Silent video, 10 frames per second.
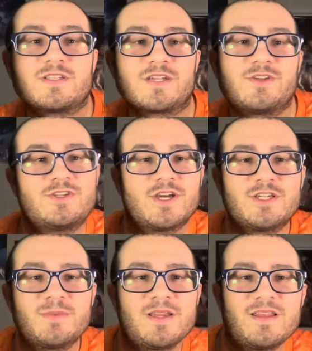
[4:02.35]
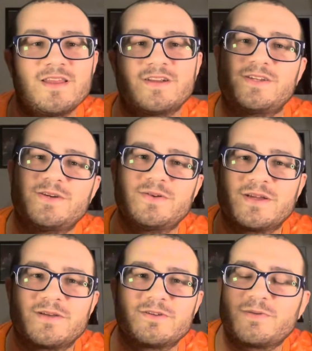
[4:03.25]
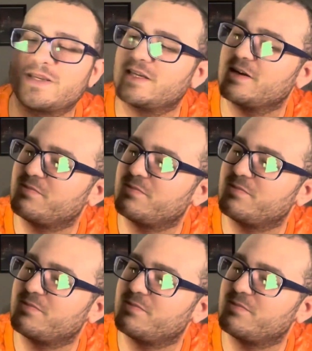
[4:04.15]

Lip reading: Electric Judgment in there too to spice it up.